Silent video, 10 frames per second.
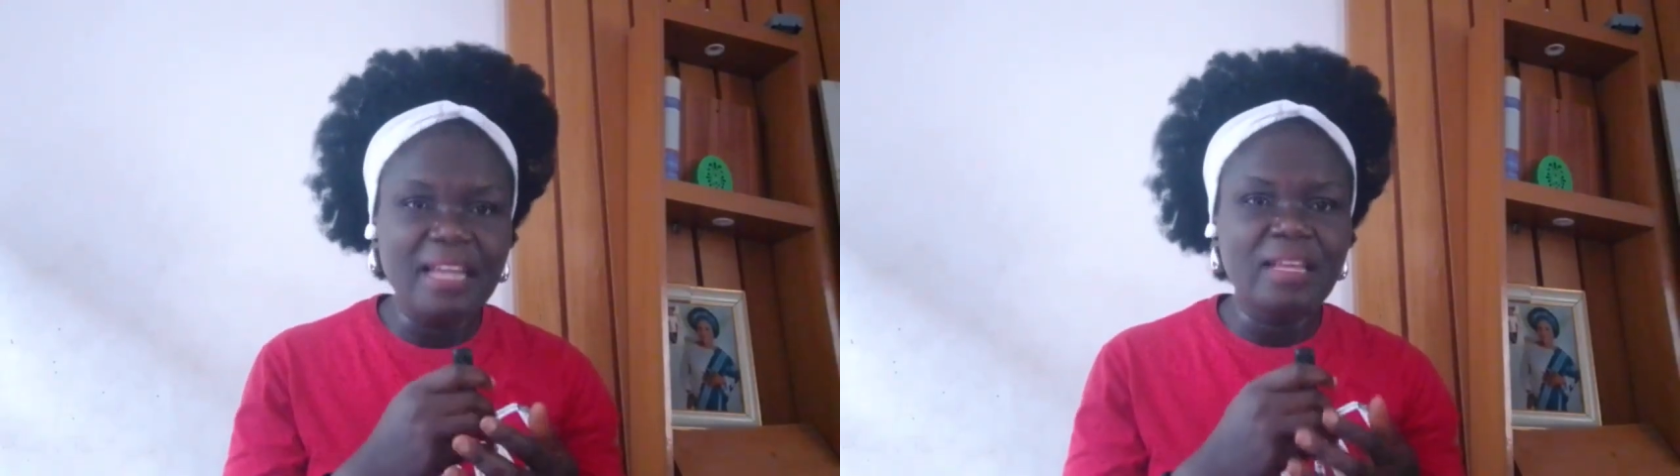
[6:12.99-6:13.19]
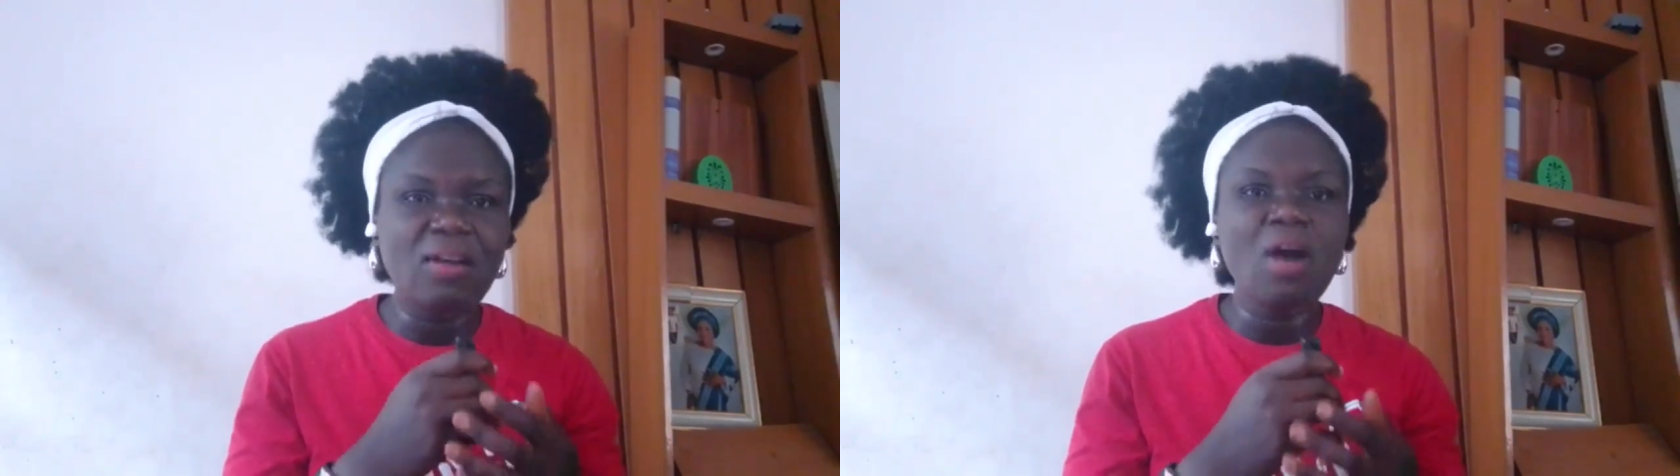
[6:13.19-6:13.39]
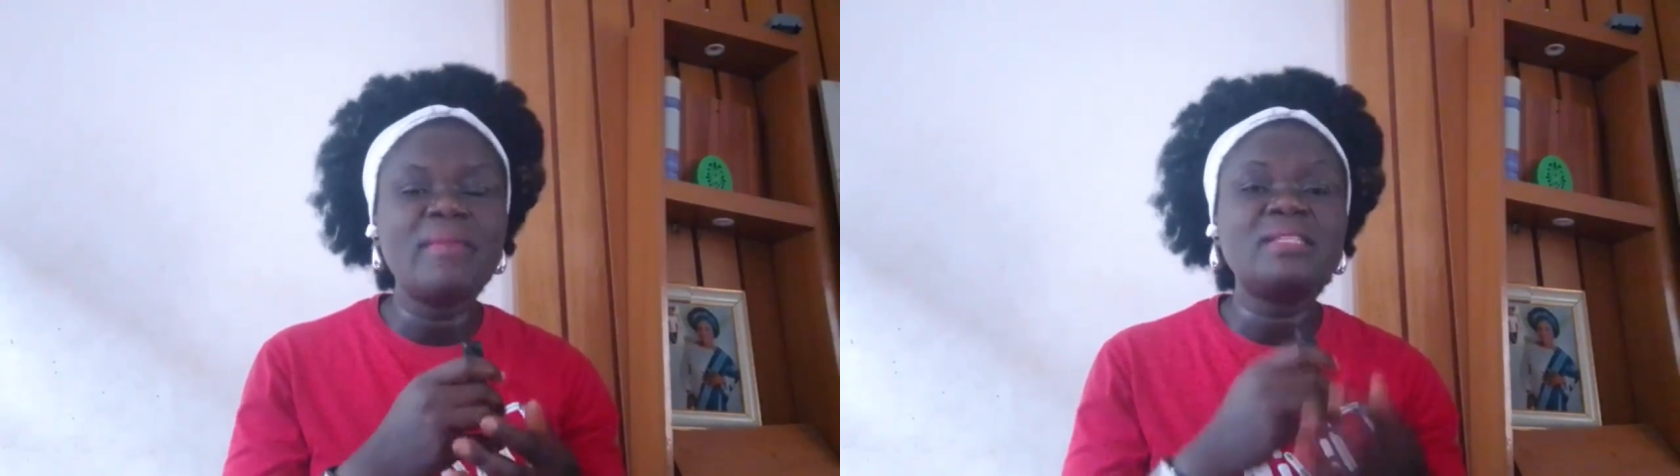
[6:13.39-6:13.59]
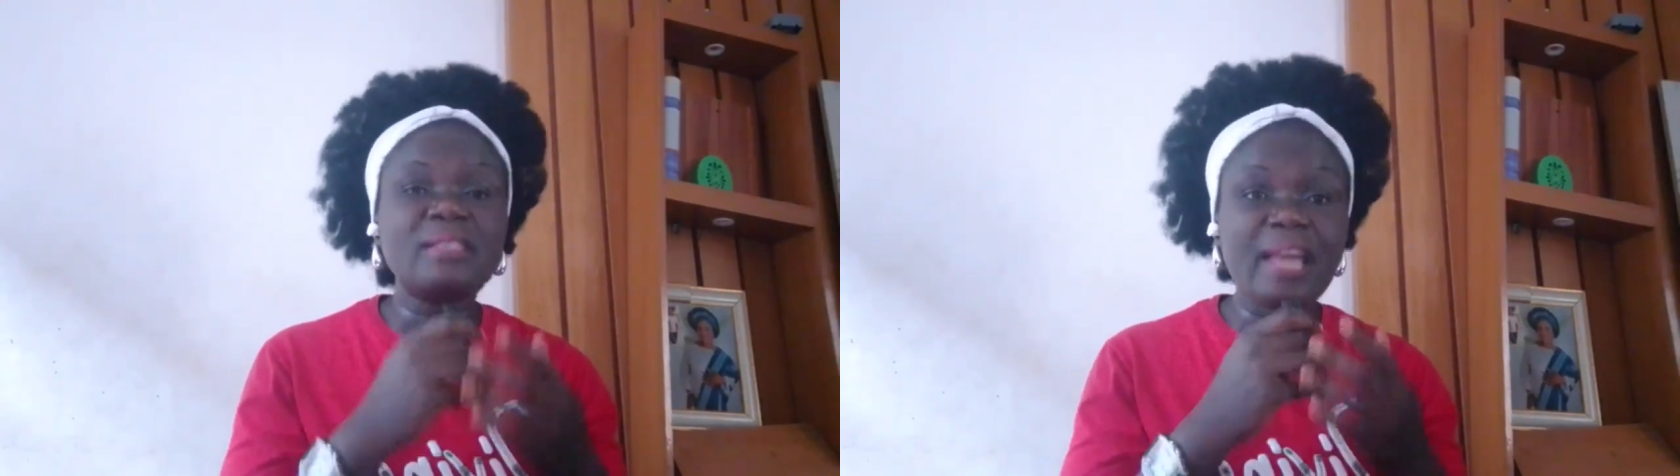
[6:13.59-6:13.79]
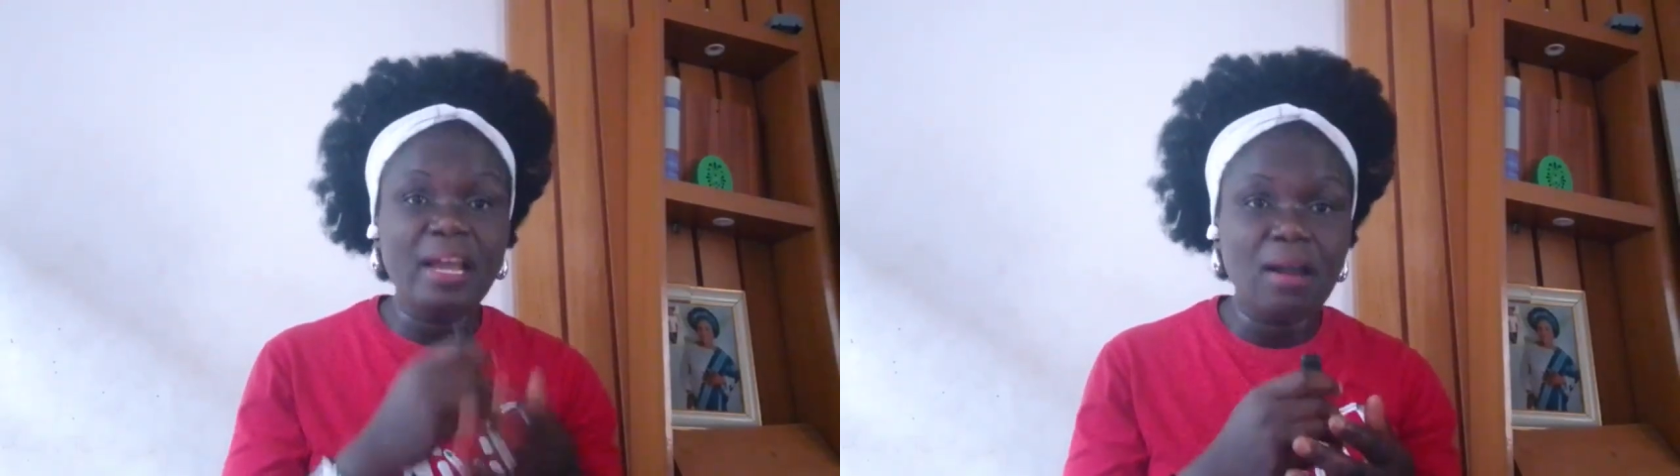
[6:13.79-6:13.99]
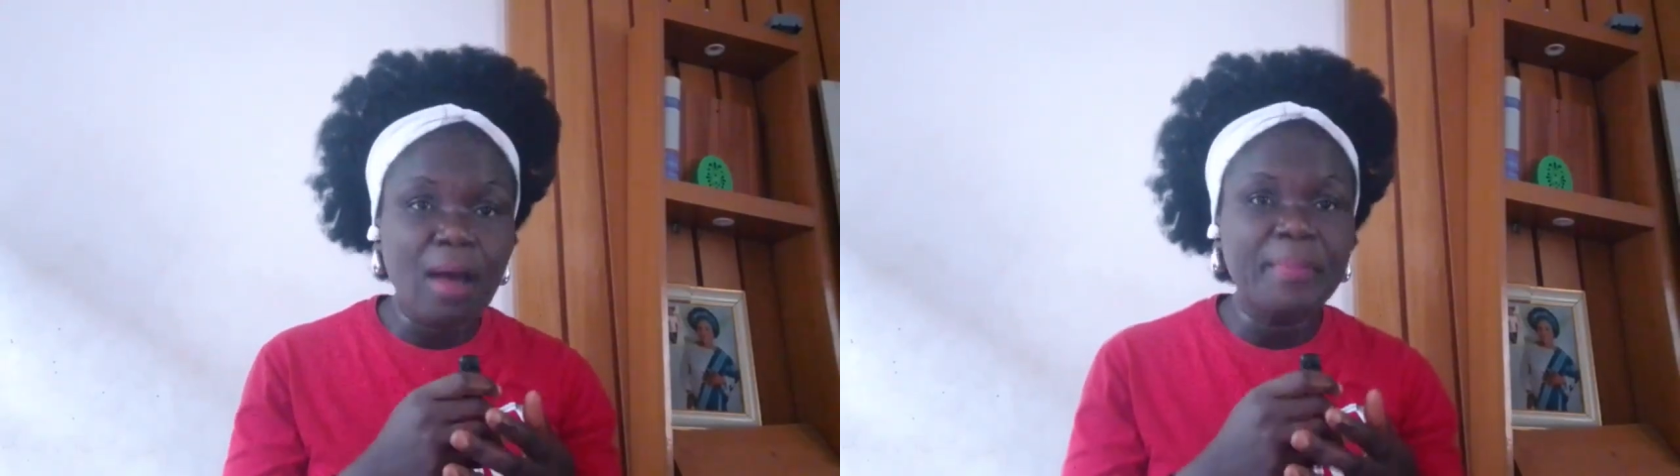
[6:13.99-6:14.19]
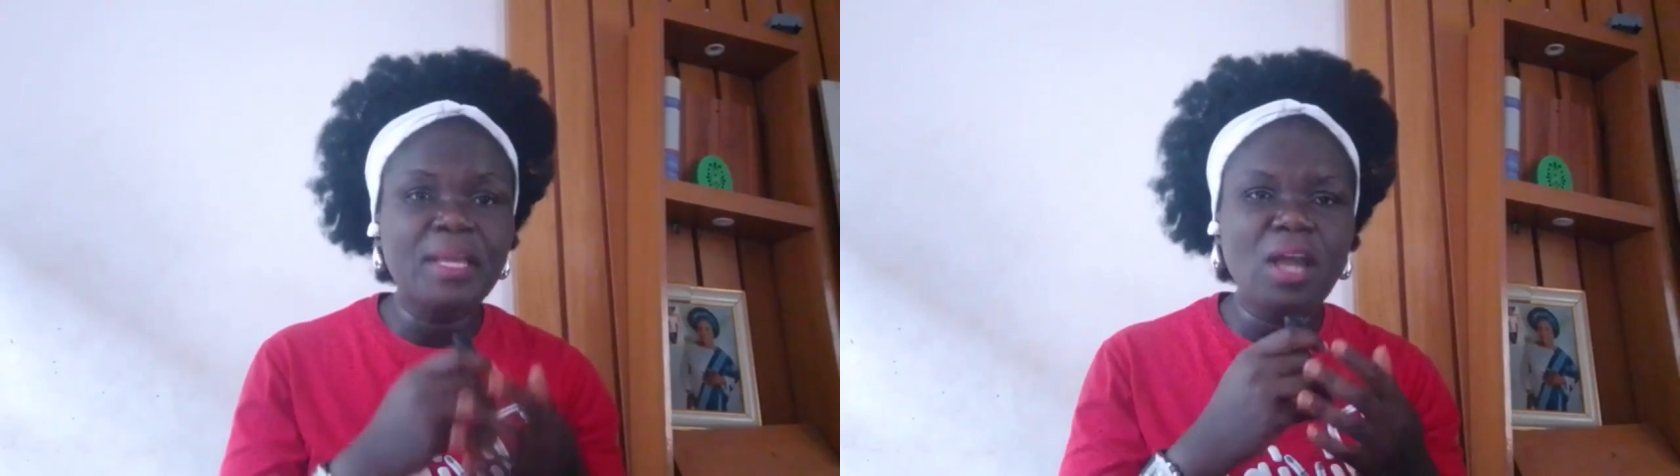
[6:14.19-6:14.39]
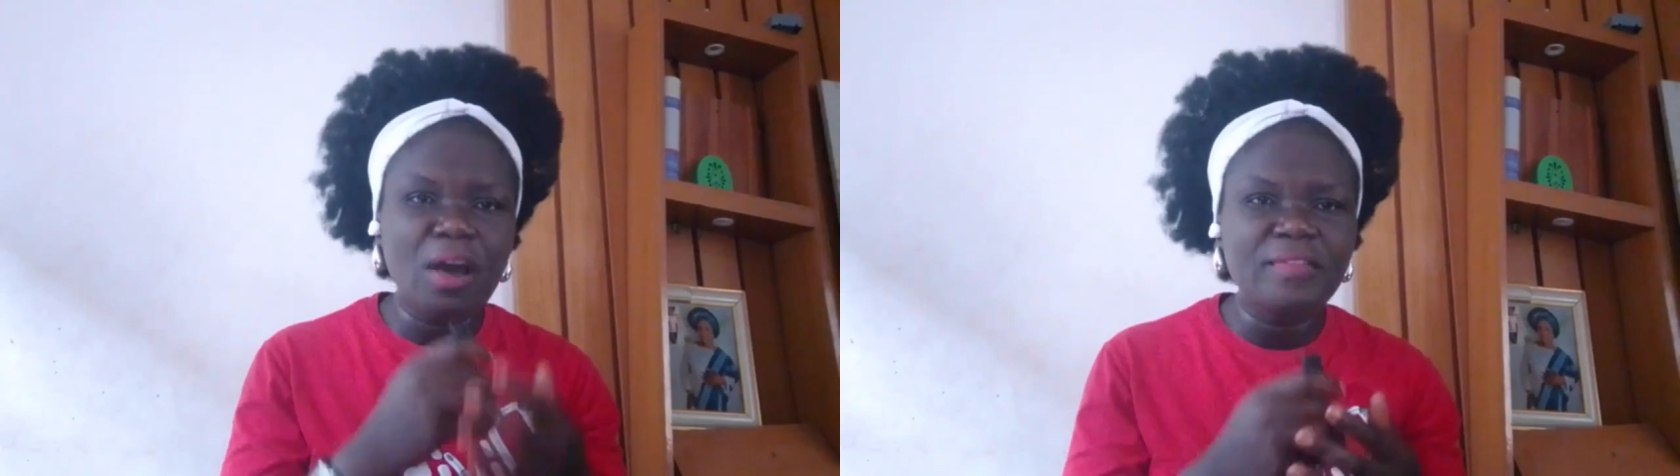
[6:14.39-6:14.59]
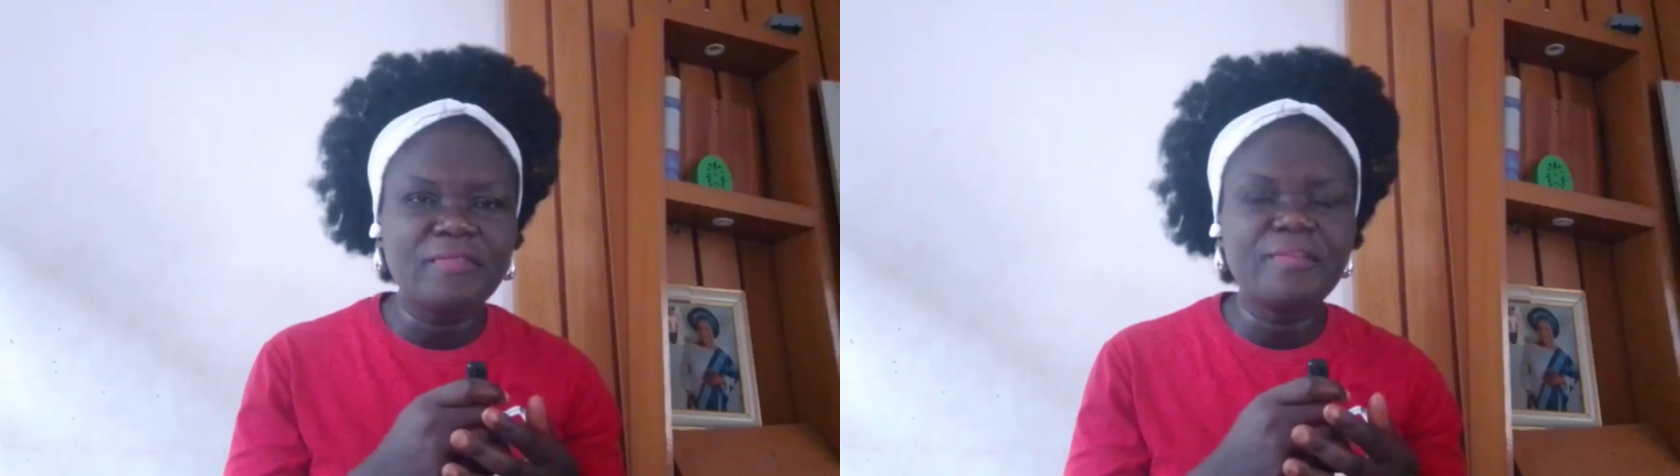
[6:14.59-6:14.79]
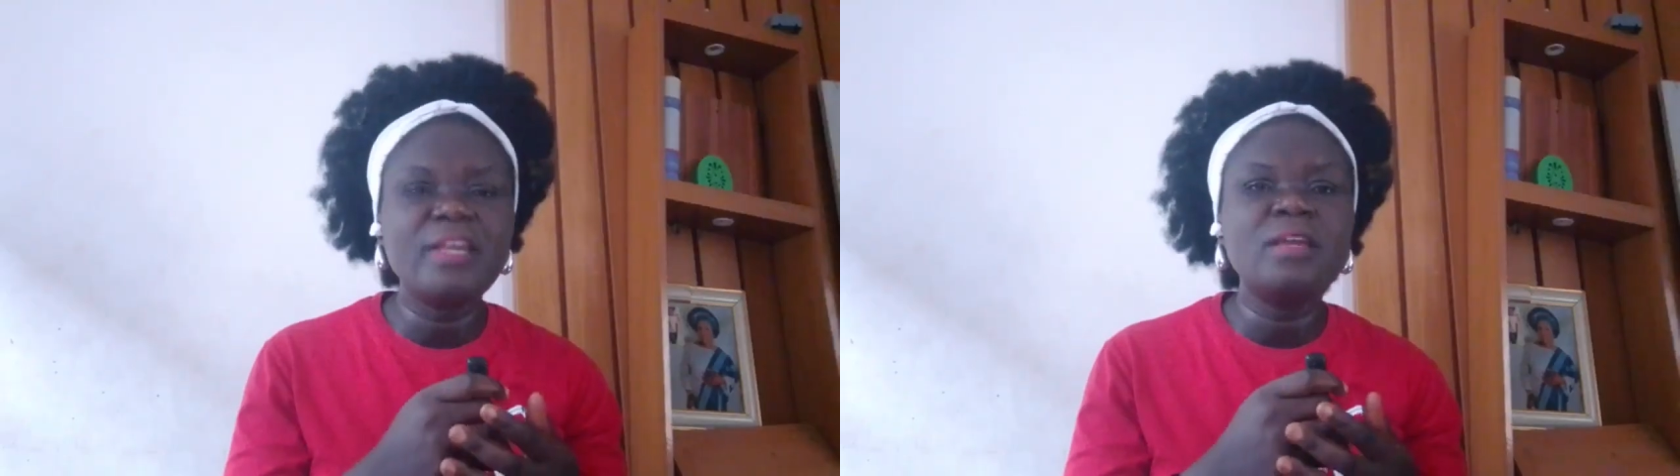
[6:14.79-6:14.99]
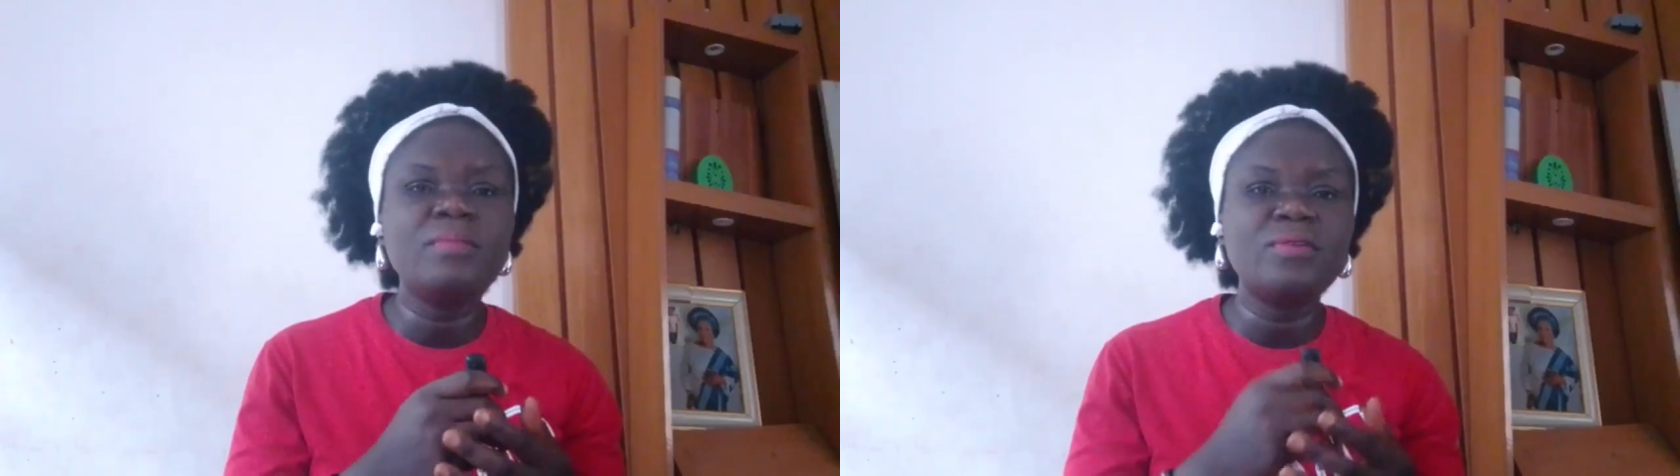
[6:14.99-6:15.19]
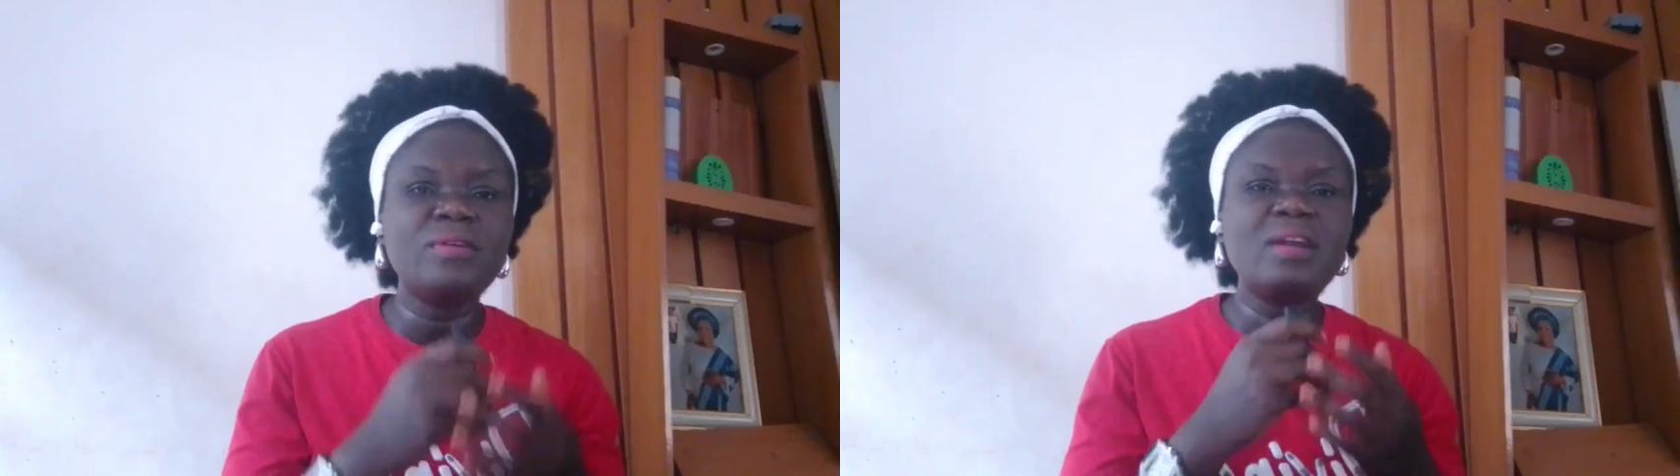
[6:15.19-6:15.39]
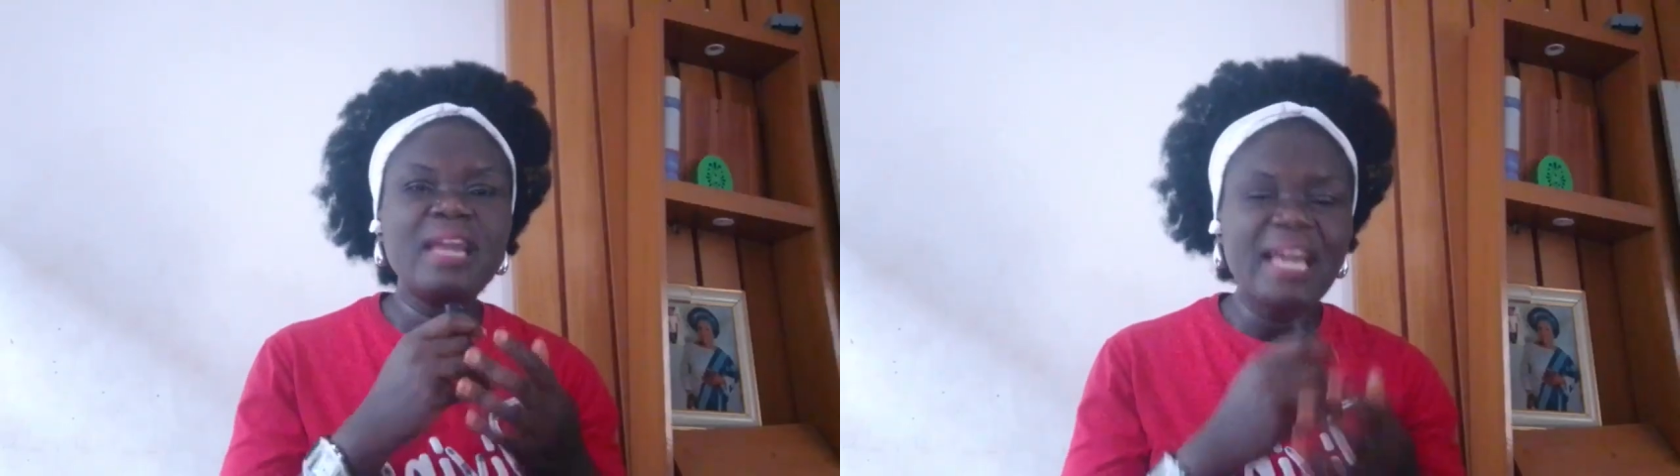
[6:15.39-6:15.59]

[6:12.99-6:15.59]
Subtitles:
in the comments to get a copy of the free ebook,